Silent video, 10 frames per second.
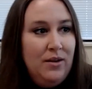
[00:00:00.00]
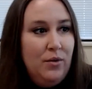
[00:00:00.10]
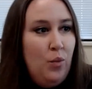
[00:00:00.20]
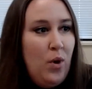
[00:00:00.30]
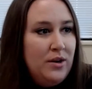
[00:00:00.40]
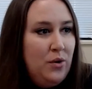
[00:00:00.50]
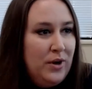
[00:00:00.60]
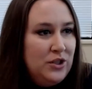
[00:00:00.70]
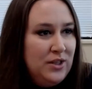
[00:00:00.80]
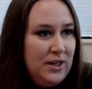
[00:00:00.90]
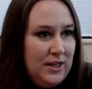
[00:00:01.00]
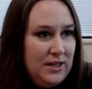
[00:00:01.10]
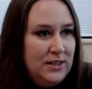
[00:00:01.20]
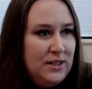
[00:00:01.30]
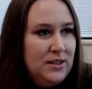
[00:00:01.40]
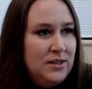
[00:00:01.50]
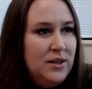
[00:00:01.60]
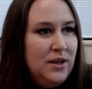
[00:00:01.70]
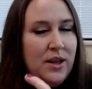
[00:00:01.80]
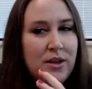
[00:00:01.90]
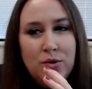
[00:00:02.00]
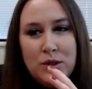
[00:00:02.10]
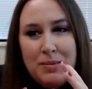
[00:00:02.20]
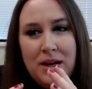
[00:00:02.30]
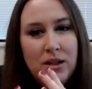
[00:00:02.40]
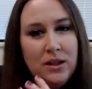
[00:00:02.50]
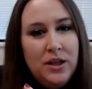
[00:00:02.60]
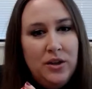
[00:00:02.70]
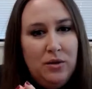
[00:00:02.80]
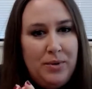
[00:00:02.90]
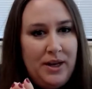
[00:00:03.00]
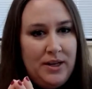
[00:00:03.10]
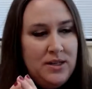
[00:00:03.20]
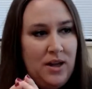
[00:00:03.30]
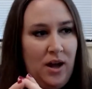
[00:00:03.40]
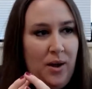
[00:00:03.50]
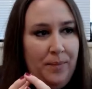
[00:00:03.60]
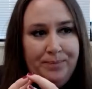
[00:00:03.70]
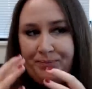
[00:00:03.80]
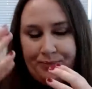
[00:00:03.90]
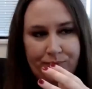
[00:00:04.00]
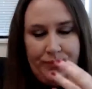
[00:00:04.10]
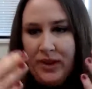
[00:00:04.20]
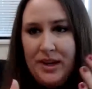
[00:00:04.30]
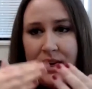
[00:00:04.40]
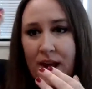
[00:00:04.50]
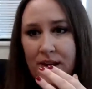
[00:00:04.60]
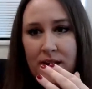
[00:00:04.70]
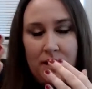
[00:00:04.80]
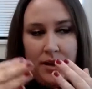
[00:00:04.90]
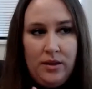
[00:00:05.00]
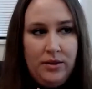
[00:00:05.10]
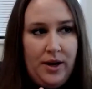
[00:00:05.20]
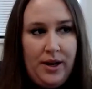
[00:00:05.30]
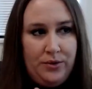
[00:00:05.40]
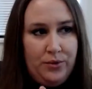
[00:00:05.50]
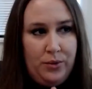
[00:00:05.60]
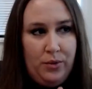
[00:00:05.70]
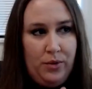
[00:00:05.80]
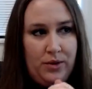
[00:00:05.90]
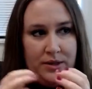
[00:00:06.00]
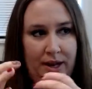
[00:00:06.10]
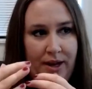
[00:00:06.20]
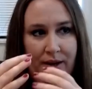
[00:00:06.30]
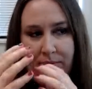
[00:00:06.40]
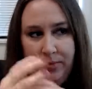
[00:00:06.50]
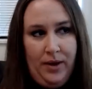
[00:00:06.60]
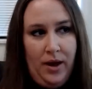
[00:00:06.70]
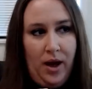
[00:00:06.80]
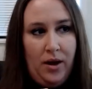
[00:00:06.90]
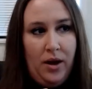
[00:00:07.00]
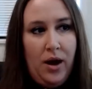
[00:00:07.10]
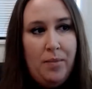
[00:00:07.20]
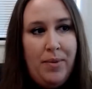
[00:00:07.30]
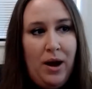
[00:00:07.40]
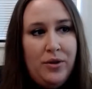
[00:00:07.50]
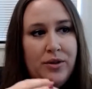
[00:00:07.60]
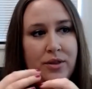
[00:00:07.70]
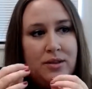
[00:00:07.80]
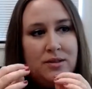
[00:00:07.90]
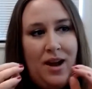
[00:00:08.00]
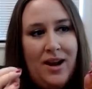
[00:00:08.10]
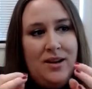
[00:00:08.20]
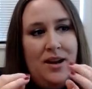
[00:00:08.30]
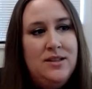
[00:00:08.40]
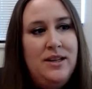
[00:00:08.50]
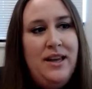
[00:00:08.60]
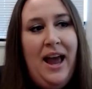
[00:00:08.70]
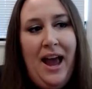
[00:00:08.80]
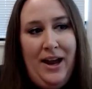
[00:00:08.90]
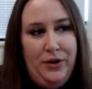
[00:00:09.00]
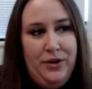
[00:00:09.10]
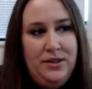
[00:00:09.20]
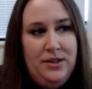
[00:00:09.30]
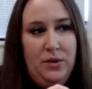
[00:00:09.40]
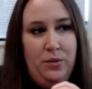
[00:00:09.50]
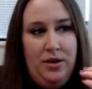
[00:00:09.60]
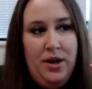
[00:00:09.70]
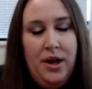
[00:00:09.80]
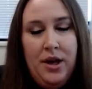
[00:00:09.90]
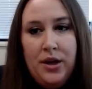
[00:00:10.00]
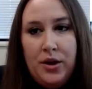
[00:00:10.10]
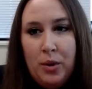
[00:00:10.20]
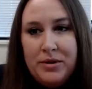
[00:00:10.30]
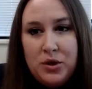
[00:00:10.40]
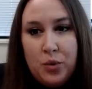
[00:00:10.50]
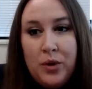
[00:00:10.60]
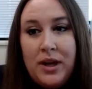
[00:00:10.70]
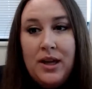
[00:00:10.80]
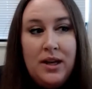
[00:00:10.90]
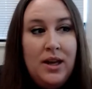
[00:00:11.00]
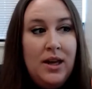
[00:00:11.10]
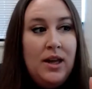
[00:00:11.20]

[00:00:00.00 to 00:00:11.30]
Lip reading: One question is can you speak a little bit, and again, either Andrew or Dag, about the diagnostic accuracy when, between